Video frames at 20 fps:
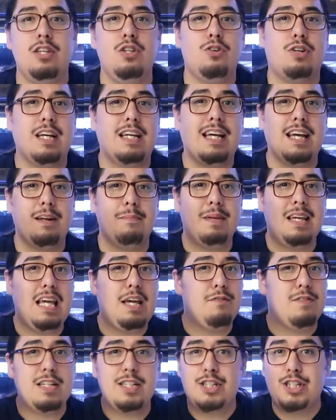you could get them
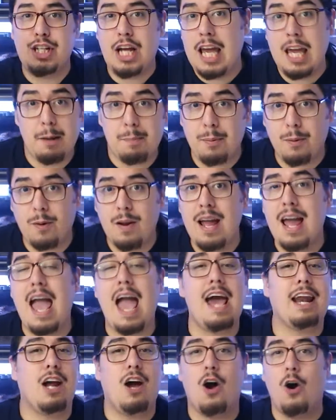even cheaper
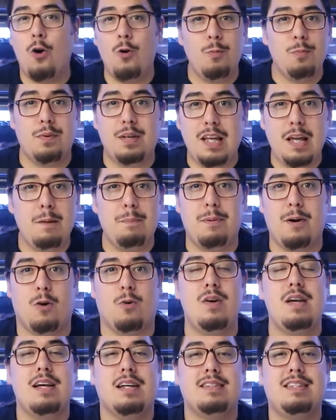at a Home Depot.
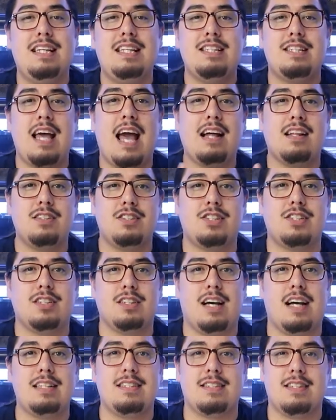These halogen
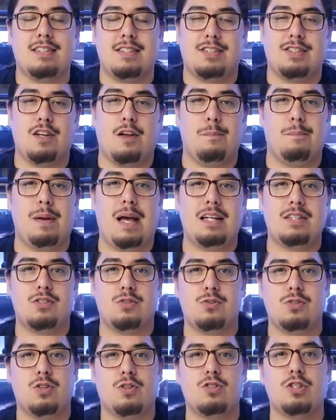lights that they sell in pet
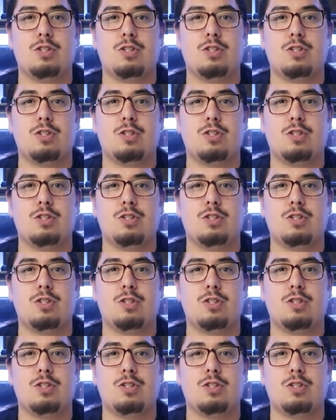stores are